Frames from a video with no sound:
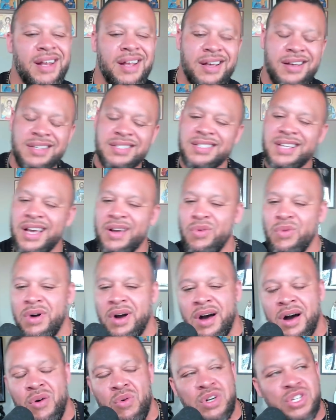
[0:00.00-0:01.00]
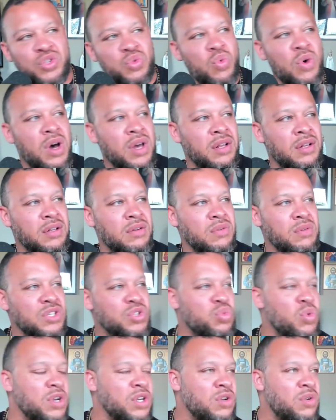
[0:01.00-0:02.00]
I was like, wow, which one?
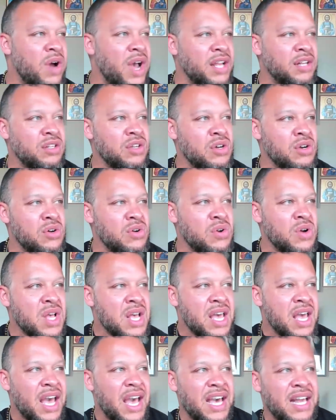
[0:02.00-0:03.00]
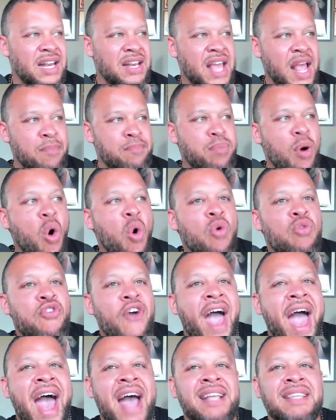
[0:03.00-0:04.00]
Which one do I do? And they both
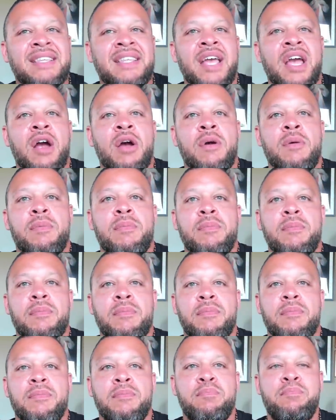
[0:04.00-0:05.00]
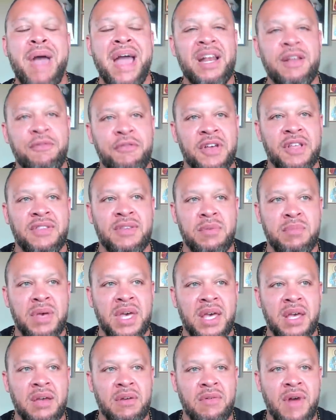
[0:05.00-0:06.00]
had their benefit to
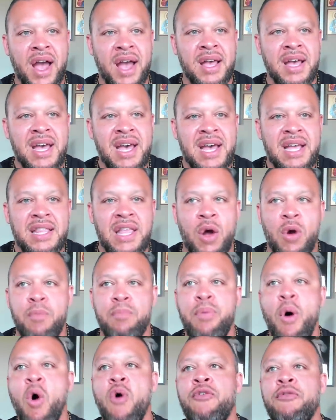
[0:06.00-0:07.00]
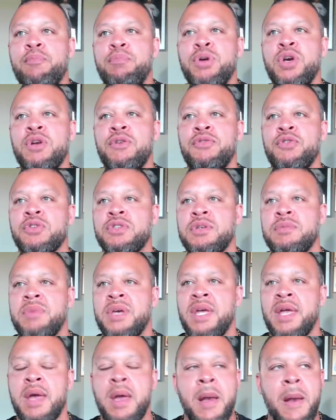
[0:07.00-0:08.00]
me, right? They were both beautiful to
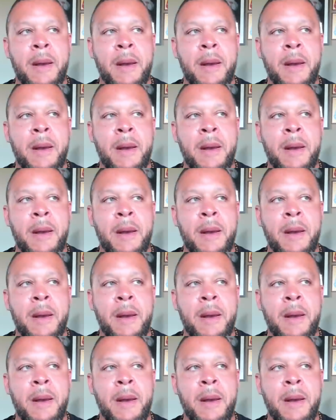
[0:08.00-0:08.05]
me.